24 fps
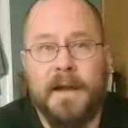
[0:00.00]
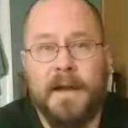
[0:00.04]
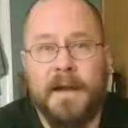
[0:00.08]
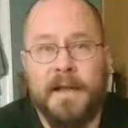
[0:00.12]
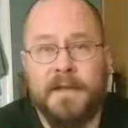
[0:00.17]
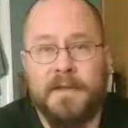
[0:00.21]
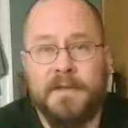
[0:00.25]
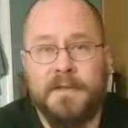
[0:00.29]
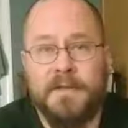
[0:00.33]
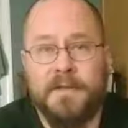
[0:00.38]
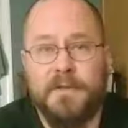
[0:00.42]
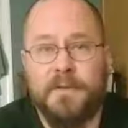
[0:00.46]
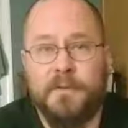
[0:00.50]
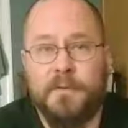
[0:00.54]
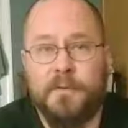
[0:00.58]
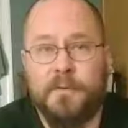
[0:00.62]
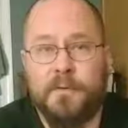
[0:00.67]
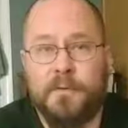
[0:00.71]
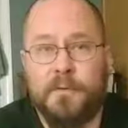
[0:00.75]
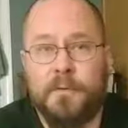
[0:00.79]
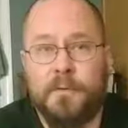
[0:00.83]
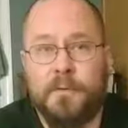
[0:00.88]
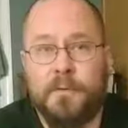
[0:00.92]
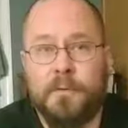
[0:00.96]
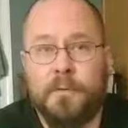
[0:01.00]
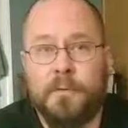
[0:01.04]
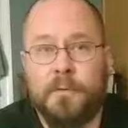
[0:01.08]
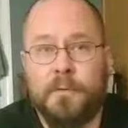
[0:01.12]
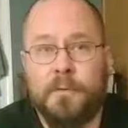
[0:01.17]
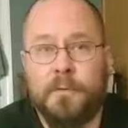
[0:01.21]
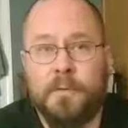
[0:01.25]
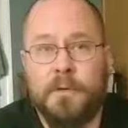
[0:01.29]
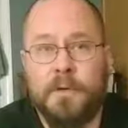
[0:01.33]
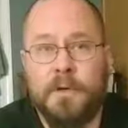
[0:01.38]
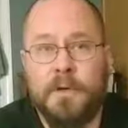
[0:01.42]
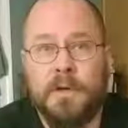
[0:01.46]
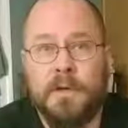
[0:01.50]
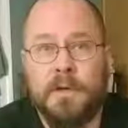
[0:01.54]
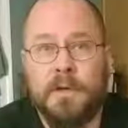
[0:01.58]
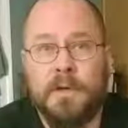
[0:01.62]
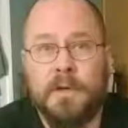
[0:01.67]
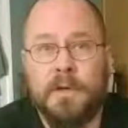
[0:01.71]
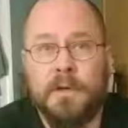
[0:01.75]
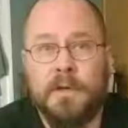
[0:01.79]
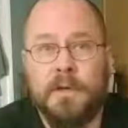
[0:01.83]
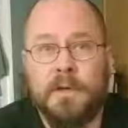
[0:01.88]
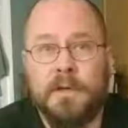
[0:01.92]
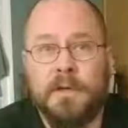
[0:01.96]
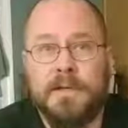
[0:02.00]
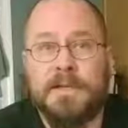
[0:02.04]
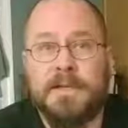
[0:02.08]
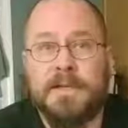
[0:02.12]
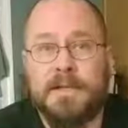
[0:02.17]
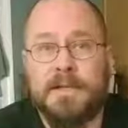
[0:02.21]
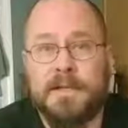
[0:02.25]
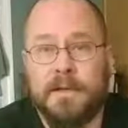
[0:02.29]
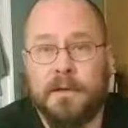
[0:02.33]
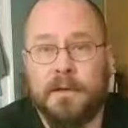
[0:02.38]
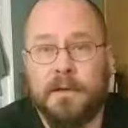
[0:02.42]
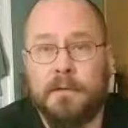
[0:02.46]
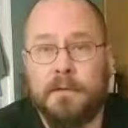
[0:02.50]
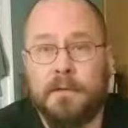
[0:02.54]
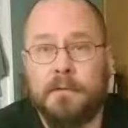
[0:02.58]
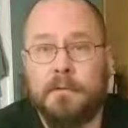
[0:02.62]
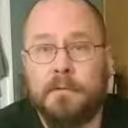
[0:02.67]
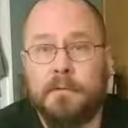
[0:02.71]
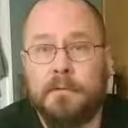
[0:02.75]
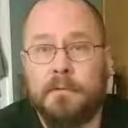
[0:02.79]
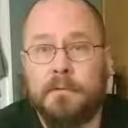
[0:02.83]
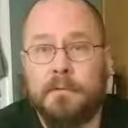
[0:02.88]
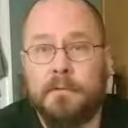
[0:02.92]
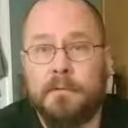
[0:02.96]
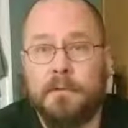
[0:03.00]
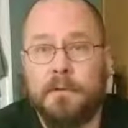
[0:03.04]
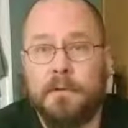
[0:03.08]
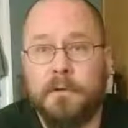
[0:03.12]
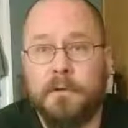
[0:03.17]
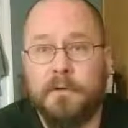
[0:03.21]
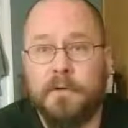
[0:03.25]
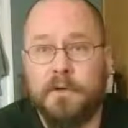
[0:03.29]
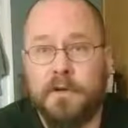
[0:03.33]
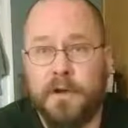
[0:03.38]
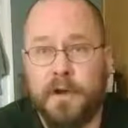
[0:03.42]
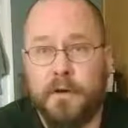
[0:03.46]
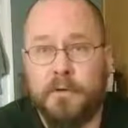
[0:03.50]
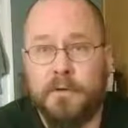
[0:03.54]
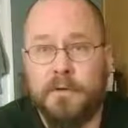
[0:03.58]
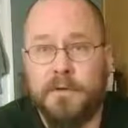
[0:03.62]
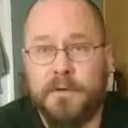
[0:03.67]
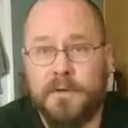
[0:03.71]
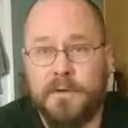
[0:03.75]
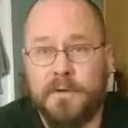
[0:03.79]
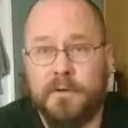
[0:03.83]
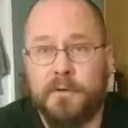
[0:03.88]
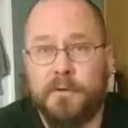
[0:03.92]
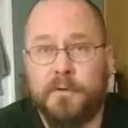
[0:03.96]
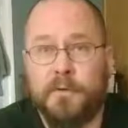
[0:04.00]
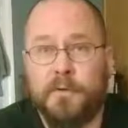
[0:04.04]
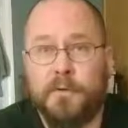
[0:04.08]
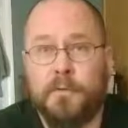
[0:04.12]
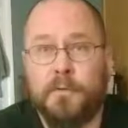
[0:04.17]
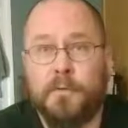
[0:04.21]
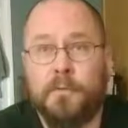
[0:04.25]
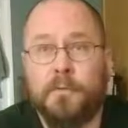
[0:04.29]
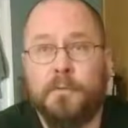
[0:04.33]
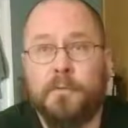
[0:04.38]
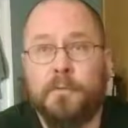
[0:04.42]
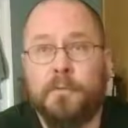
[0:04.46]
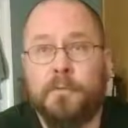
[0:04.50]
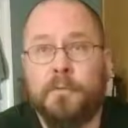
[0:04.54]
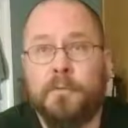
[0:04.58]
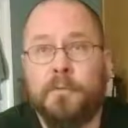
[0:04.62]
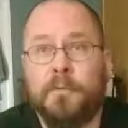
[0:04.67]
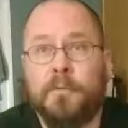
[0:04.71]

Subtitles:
and I do still go to